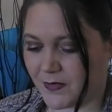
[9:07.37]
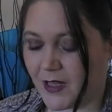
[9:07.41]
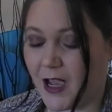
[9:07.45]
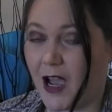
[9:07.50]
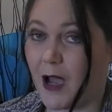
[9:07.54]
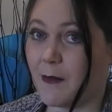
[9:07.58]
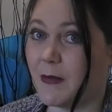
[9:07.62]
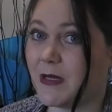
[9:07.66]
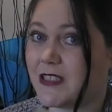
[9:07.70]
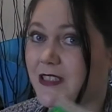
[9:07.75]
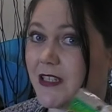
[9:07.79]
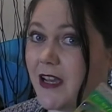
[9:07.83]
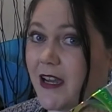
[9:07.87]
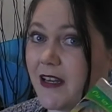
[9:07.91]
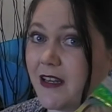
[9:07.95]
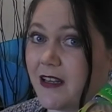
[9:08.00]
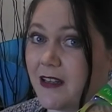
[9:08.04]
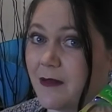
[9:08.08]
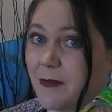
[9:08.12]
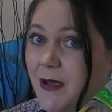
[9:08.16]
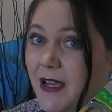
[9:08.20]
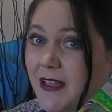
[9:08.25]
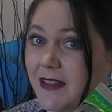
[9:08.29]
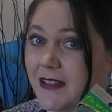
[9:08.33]
I'm
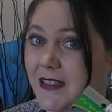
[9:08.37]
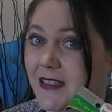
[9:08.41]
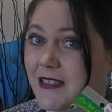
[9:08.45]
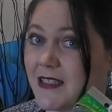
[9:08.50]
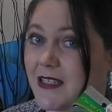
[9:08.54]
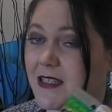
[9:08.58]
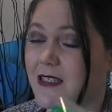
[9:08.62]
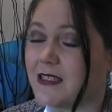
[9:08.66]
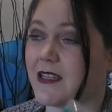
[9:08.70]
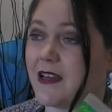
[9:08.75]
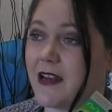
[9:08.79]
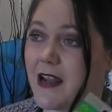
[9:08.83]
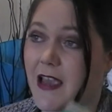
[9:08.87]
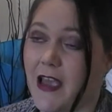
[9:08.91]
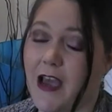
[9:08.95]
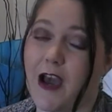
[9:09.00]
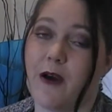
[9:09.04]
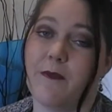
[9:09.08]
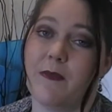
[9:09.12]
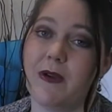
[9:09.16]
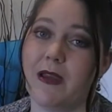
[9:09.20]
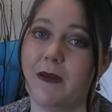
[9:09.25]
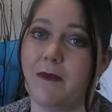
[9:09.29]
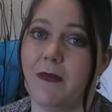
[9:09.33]
excited about this. This is going to
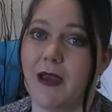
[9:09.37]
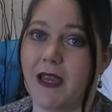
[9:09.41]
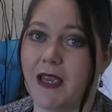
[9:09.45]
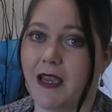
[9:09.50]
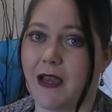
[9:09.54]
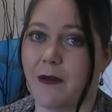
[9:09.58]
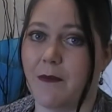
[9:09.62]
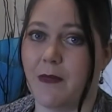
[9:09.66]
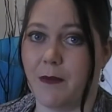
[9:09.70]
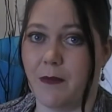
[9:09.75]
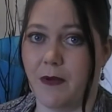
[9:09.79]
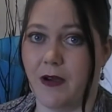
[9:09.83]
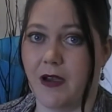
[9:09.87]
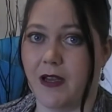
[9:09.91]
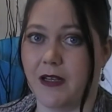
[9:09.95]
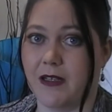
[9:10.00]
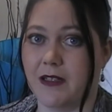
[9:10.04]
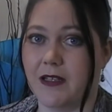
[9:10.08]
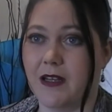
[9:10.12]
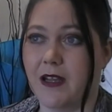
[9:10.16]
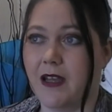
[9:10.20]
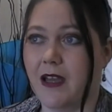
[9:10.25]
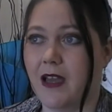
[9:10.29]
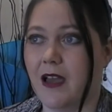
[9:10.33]
help me make up my
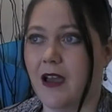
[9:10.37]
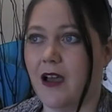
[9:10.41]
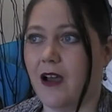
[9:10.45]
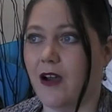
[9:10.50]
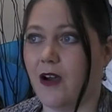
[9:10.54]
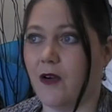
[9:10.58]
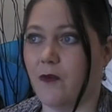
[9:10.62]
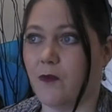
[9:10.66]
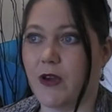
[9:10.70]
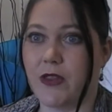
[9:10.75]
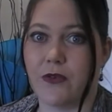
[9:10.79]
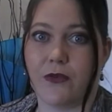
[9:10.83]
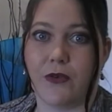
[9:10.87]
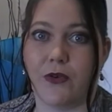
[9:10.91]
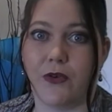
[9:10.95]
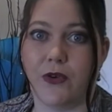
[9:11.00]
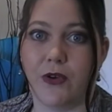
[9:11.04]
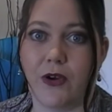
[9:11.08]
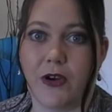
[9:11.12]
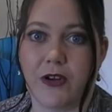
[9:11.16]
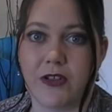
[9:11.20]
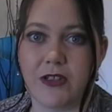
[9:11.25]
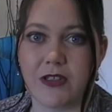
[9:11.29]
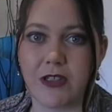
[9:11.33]
mind whether or
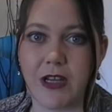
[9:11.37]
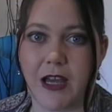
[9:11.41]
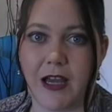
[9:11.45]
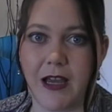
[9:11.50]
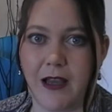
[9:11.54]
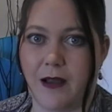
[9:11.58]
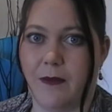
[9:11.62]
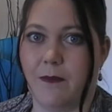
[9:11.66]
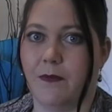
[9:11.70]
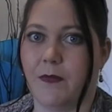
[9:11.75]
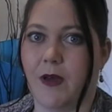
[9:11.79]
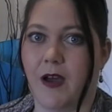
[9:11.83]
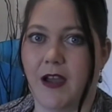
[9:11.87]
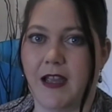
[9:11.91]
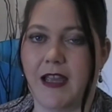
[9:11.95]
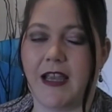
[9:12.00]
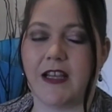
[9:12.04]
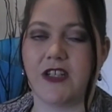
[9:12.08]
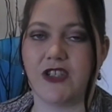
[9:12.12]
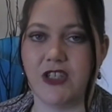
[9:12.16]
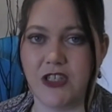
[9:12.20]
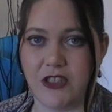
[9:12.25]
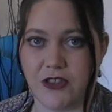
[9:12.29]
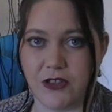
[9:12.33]
not I
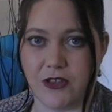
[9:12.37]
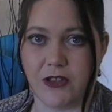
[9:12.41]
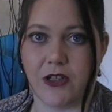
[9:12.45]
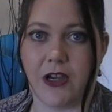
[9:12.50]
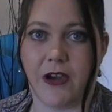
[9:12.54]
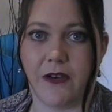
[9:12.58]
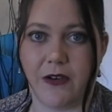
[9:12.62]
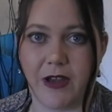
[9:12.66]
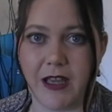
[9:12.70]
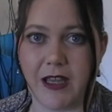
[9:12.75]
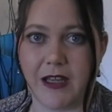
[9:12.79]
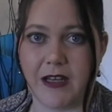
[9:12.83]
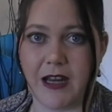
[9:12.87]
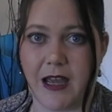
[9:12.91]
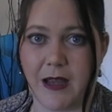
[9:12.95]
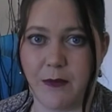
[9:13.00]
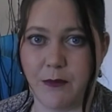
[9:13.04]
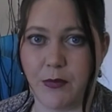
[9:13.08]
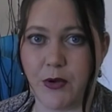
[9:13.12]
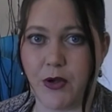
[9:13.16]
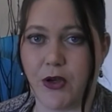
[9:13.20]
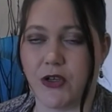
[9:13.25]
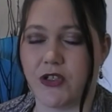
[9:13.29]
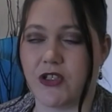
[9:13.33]
actually do go ahead
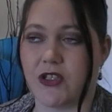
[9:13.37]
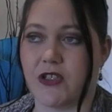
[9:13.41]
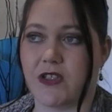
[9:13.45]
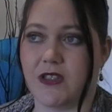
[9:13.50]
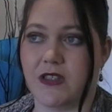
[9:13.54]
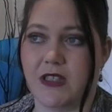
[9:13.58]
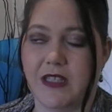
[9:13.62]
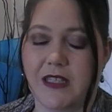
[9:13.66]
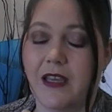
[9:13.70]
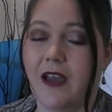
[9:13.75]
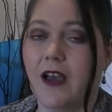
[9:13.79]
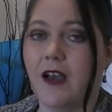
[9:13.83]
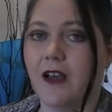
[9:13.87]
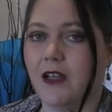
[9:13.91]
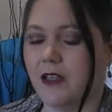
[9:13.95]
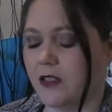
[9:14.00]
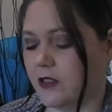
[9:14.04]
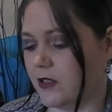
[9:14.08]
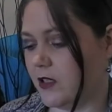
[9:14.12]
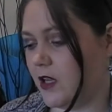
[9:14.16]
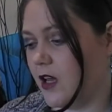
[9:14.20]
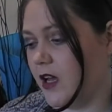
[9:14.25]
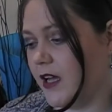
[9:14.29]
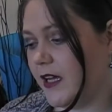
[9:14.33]
and purchase the
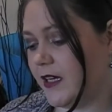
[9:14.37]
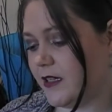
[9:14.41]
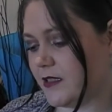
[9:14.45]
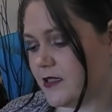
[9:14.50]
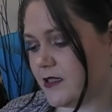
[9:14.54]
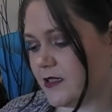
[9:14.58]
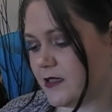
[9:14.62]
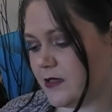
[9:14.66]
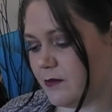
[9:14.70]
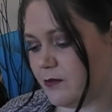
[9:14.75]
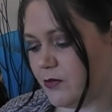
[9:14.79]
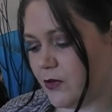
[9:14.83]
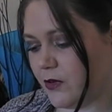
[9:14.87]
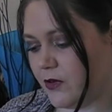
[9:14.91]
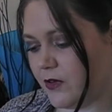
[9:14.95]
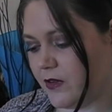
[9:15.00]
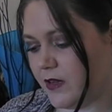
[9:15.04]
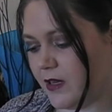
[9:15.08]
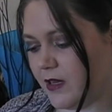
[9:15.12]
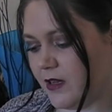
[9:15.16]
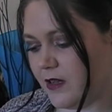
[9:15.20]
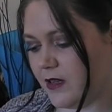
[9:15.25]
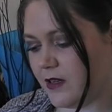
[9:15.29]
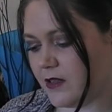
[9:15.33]
light
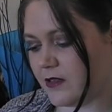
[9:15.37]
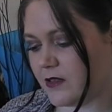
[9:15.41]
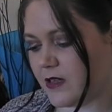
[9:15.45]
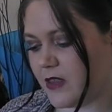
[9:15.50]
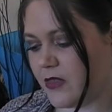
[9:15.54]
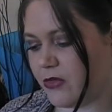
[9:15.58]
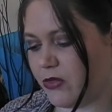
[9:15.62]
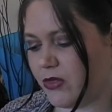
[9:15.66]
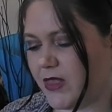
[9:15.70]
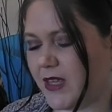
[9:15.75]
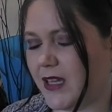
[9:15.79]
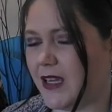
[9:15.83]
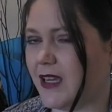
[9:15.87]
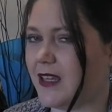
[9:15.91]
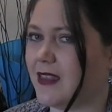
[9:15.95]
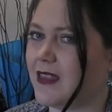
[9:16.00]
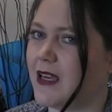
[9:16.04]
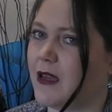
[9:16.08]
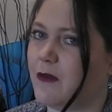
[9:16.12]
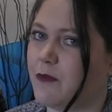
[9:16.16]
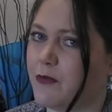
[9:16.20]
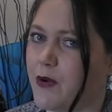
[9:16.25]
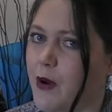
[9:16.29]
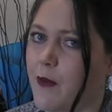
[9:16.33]
bronzer, because I think
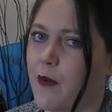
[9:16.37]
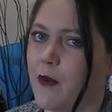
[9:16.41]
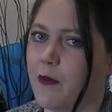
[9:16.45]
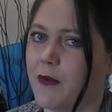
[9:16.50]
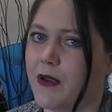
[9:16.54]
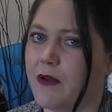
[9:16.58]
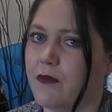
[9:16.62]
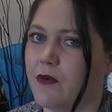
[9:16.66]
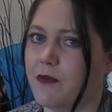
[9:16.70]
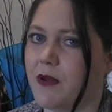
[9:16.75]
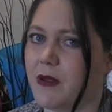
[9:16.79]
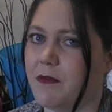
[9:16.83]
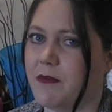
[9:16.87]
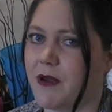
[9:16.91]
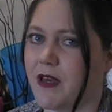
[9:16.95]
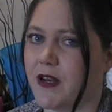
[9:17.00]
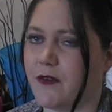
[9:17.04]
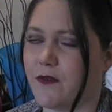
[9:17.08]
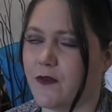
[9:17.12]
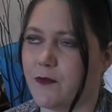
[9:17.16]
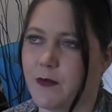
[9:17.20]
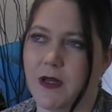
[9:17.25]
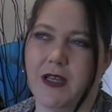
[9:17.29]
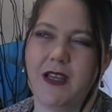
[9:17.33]
that probably would be better
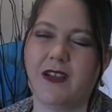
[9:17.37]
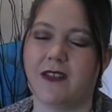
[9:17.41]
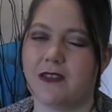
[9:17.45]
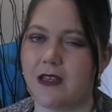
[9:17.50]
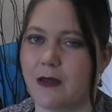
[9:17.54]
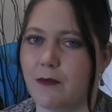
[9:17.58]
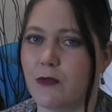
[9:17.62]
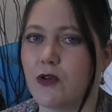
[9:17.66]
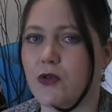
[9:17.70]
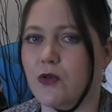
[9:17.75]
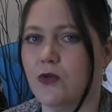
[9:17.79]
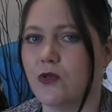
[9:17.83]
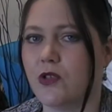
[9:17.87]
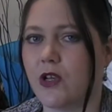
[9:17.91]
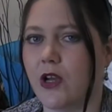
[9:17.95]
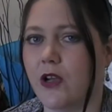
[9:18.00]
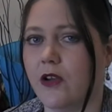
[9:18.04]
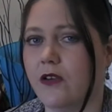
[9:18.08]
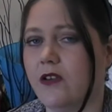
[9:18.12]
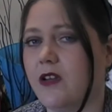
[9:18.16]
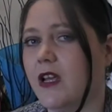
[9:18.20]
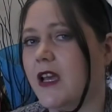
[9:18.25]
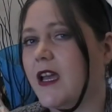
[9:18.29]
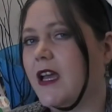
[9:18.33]
for me because I'm cool
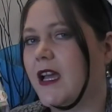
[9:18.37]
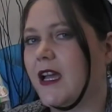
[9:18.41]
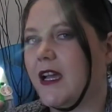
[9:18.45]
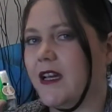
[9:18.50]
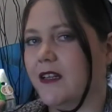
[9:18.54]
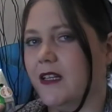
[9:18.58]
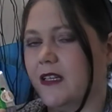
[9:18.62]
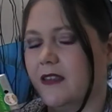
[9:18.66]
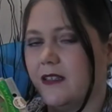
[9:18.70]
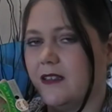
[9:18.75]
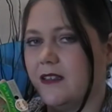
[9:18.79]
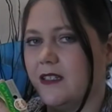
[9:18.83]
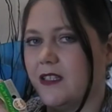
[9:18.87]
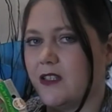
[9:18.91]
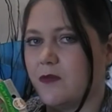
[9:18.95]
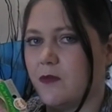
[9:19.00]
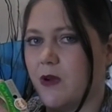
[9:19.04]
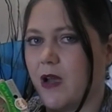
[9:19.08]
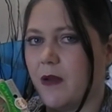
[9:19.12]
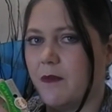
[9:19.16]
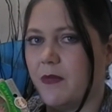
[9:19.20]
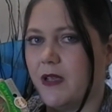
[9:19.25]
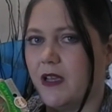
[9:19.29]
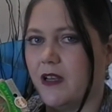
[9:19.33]
toned, and I think this
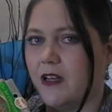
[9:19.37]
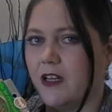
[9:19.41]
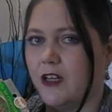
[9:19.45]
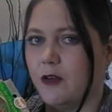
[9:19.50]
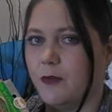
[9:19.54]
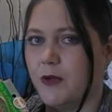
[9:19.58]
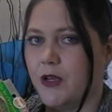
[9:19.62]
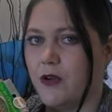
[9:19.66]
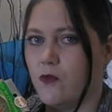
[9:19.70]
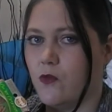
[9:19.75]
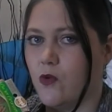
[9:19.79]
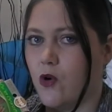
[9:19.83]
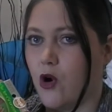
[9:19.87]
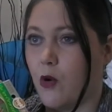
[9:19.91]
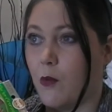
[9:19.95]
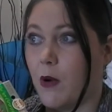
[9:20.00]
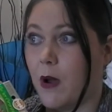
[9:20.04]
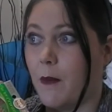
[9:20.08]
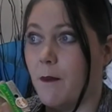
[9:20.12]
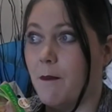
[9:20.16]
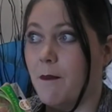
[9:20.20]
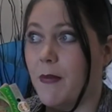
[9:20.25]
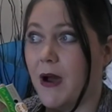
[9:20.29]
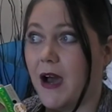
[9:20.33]
might be a little bit
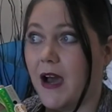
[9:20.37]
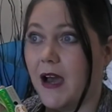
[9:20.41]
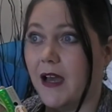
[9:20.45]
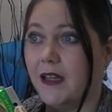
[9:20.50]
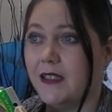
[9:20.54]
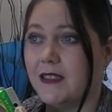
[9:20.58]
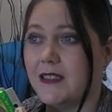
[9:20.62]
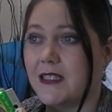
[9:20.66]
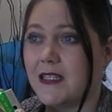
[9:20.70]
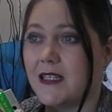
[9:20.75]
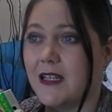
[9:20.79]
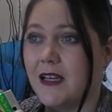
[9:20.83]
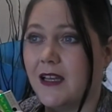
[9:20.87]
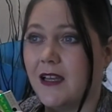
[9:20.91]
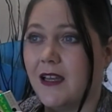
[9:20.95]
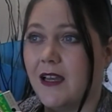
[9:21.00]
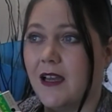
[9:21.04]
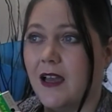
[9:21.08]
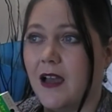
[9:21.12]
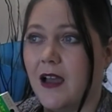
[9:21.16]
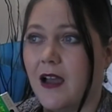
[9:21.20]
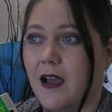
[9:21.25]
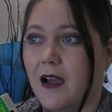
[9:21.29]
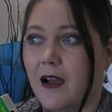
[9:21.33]
warmer, but
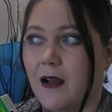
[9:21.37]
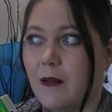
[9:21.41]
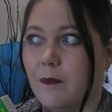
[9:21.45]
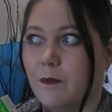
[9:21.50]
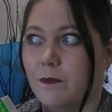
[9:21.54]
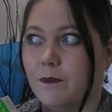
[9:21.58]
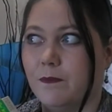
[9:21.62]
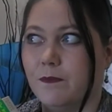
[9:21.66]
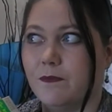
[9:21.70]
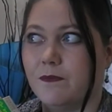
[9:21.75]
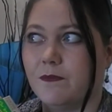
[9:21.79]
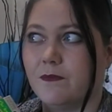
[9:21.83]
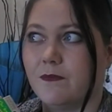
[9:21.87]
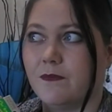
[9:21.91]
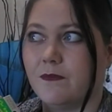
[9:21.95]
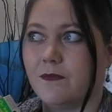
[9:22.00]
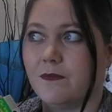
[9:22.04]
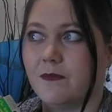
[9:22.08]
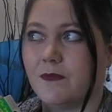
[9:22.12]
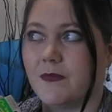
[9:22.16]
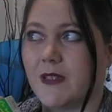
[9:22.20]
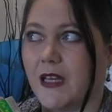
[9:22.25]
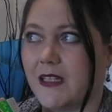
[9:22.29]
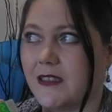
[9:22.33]

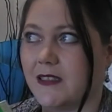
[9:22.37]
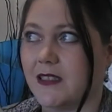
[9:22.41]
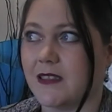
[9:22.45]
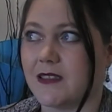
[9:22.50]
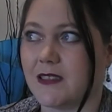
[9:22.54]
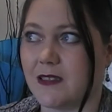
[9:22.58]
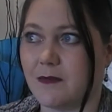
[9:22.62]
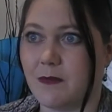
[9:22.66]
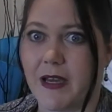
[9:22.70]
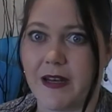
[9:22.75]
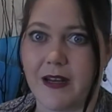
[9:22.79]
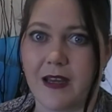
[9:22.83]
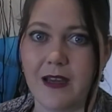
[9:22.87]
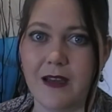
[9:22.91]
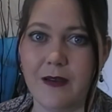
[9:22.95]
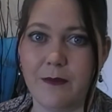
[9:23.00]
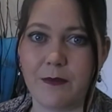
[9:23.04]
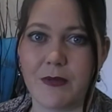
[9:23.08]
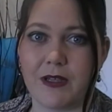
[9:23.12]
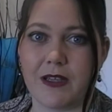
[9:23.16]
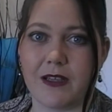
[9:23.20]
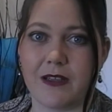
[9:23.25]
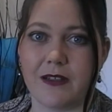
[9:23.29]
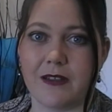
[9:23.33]
that doesn't matter
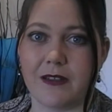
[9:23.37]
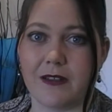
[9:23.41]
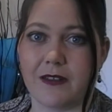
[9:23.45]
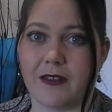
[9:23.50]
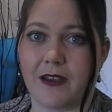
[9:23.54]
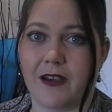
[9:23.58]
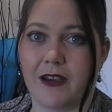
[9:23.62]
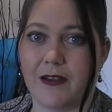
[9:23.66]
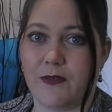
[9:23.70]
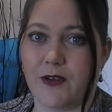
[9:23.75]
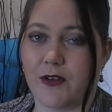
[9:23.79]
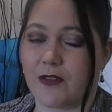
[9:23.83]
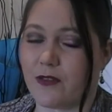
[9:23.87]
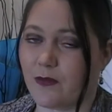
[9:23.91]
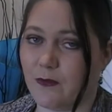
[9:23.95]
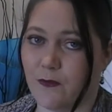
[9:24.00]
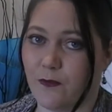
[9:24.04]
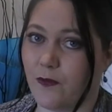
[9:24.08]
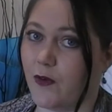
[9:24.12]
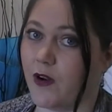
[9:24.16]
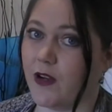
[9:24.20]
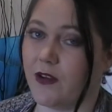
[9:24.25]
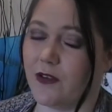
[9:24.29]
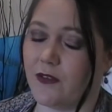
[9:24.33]
because I've got some
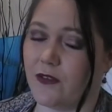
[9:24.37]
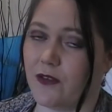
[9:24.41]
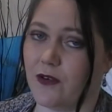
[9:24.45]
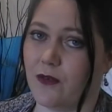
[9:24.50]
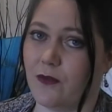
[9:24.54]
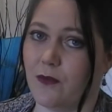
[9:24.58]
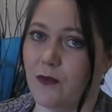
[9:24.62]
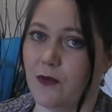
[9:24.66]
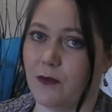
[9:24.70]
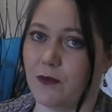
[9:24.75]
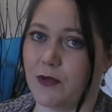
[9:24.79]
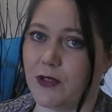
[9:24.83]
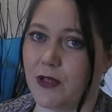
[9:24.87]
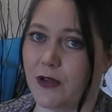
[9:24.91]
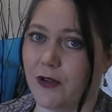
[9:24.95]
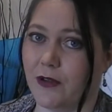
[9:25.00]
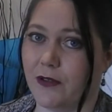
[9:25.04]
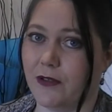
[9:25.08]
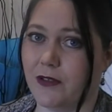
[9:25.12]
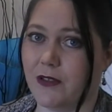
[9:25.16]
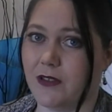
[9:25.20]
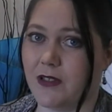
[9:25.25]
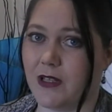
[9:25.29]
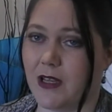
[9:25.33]
friends that are warm
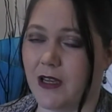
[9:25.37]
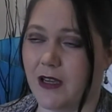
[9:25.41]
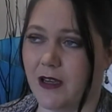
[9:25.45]
toned,